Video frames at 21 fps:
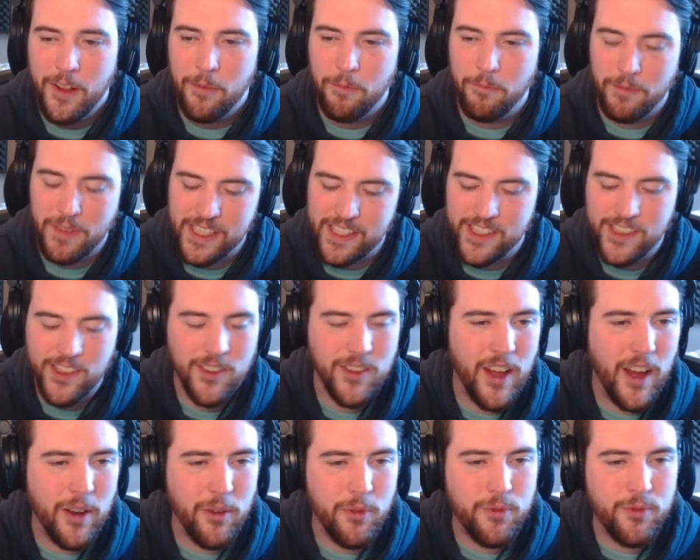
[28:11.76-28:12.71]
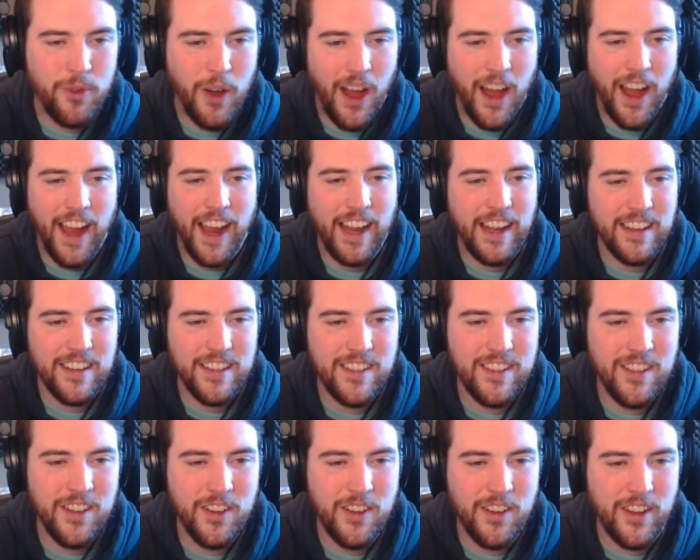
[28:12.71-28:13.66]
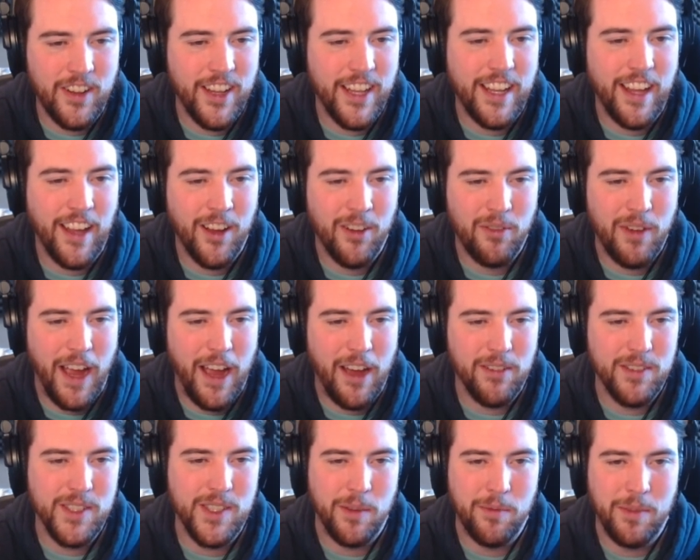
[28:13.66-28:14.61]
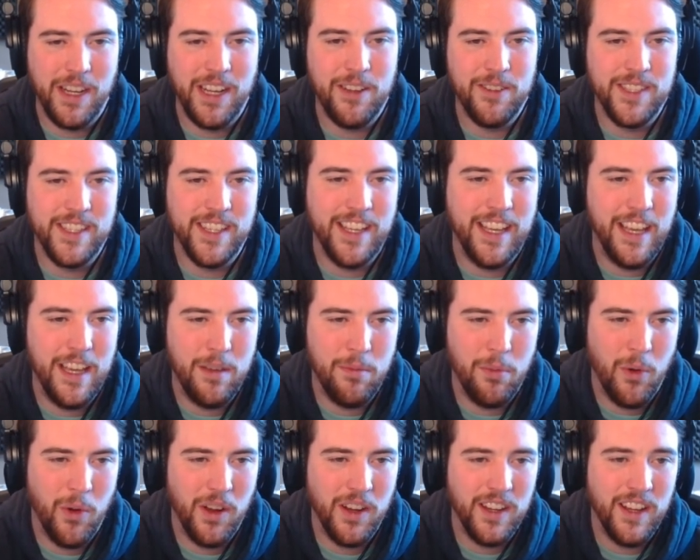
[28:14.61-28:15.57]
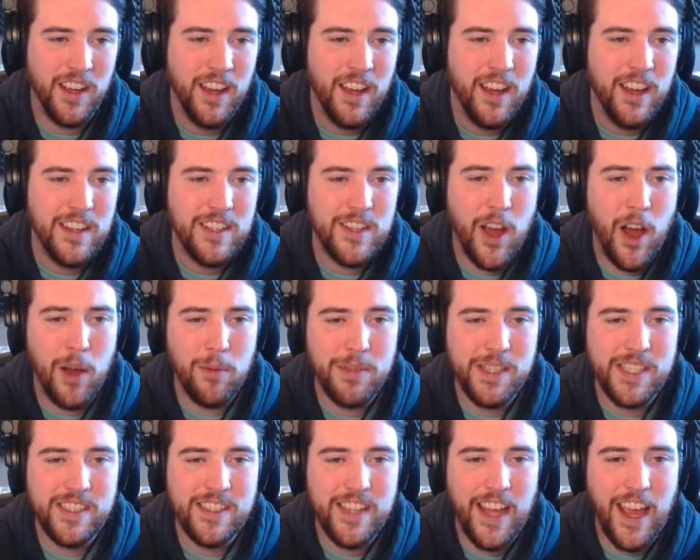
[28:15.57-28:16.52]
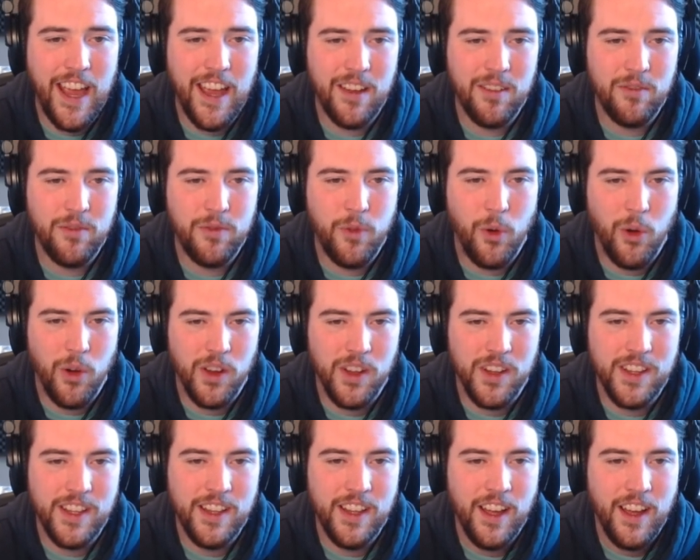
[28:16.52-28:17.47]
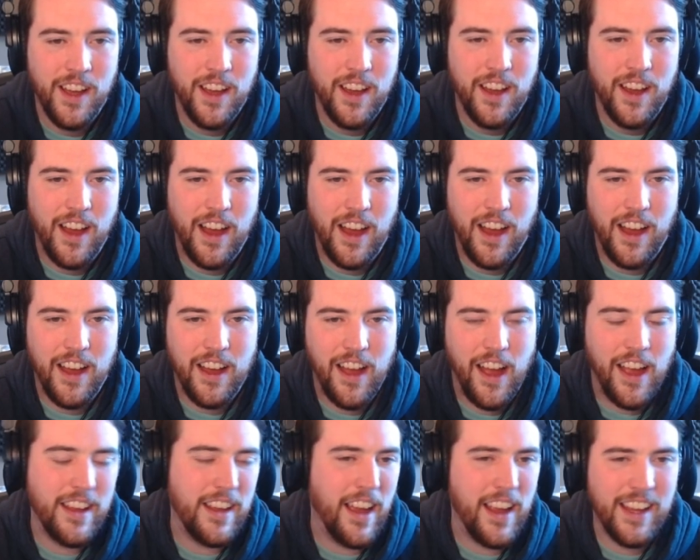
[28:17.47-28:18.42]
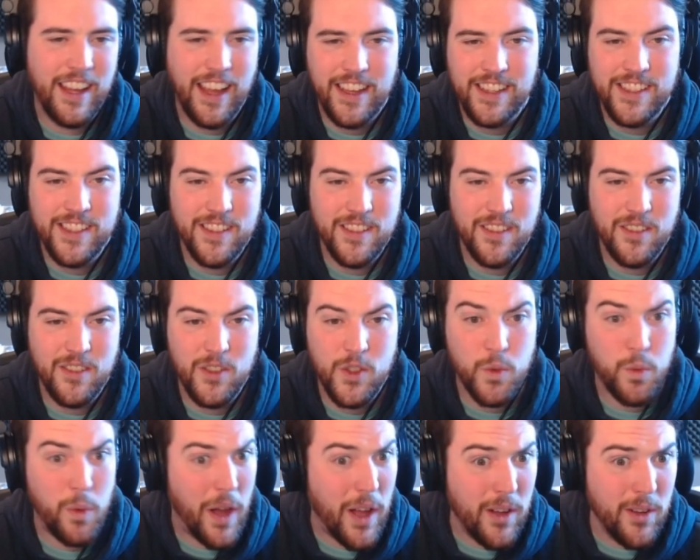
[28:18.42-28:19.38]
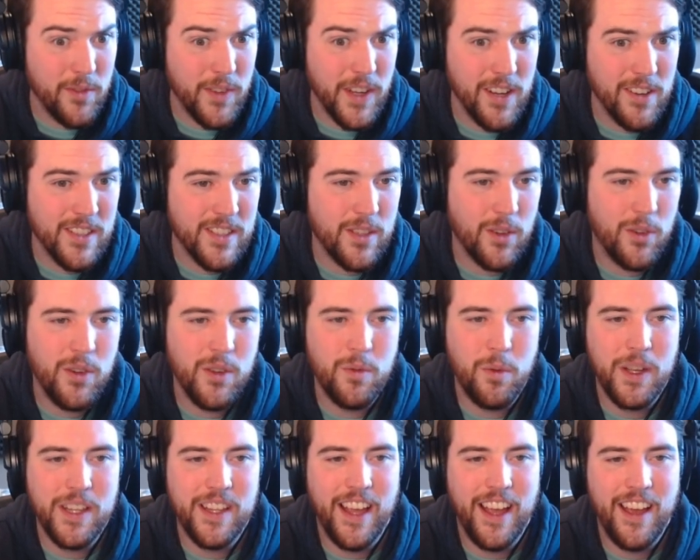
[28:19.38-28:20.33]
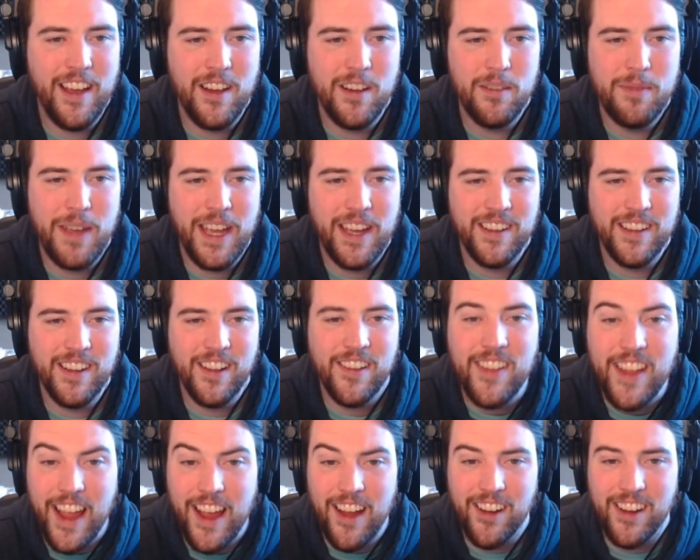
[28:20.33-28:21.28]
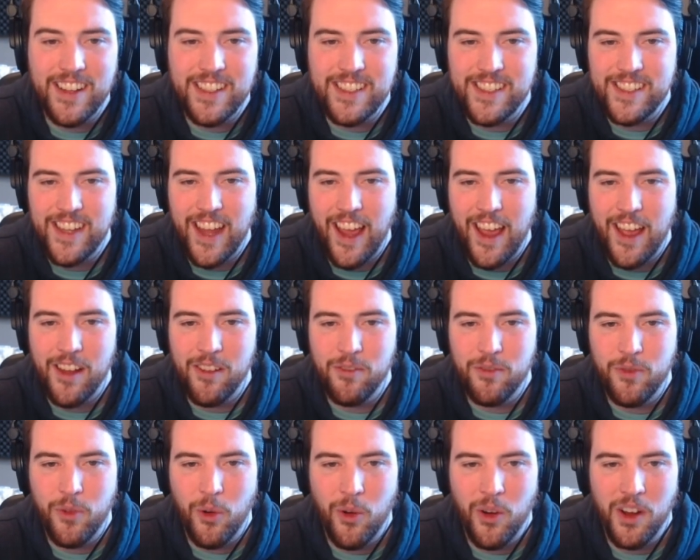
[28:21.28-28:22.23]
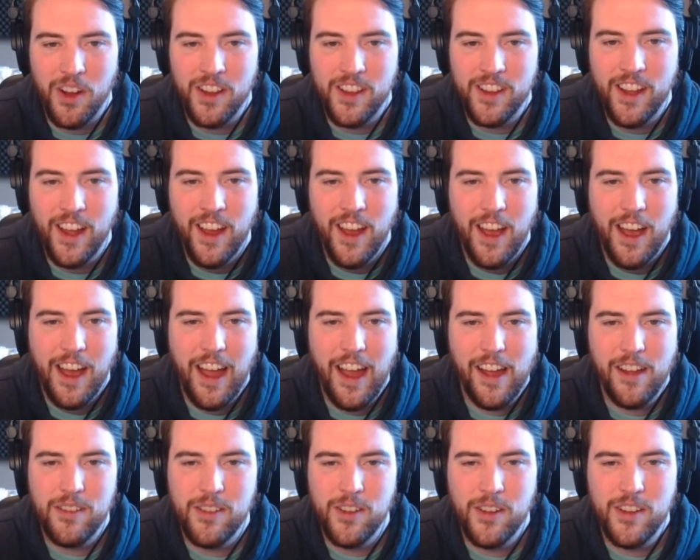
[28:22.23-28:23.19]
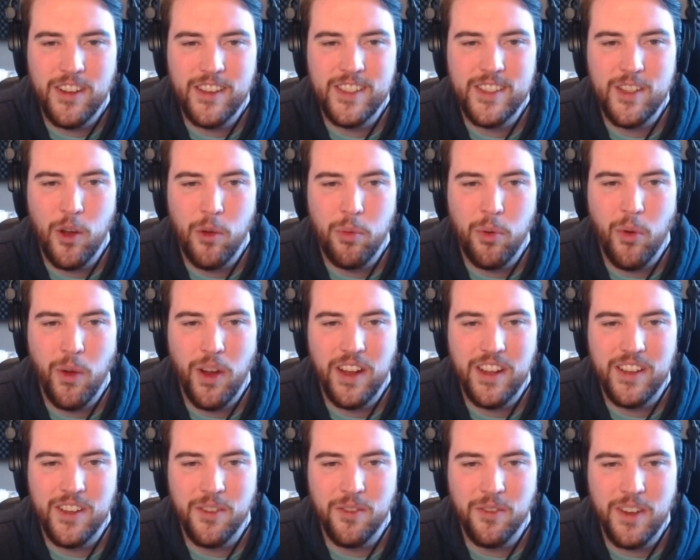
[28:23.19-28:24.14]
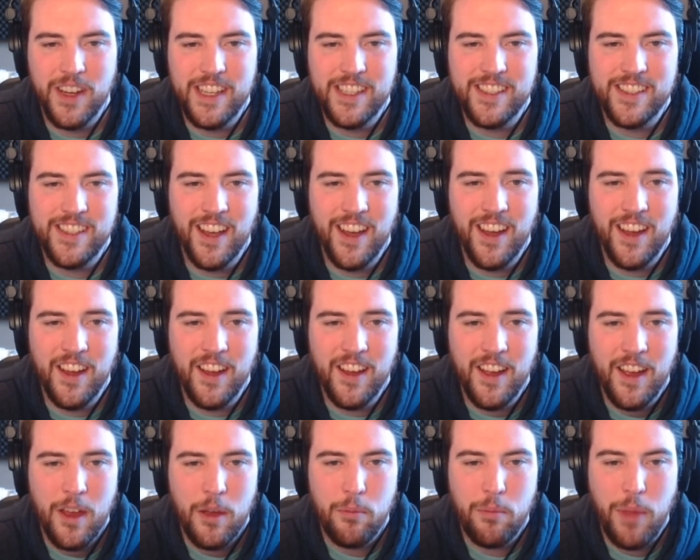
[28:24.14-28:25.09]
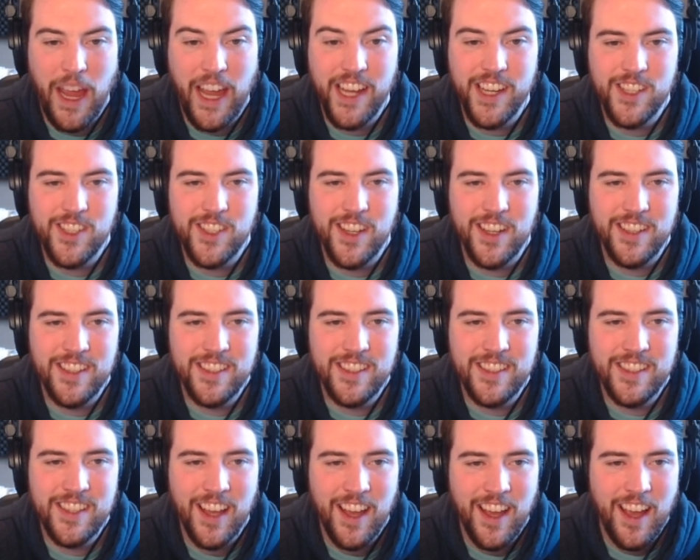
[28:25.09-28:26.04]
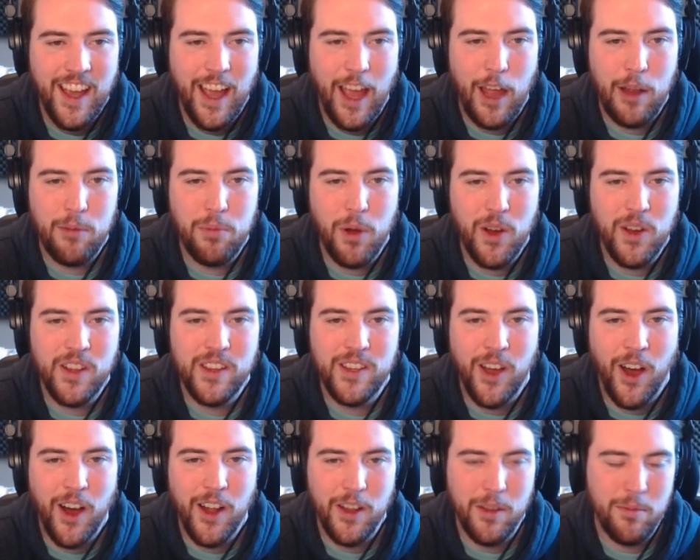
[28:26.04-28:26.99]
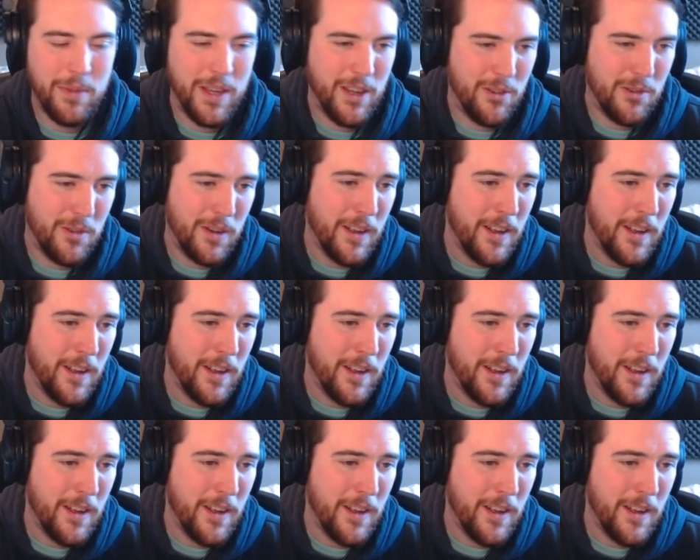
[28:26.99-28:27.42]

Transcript: This is a lot of fine clicking around, so I'm going to use the keyboard. Thomas Danforth. Uh, I, I guess 12 years old? What the hell, man? Clarence Danforth. I, there's no point. Teresa, Patience, and Bartholomew.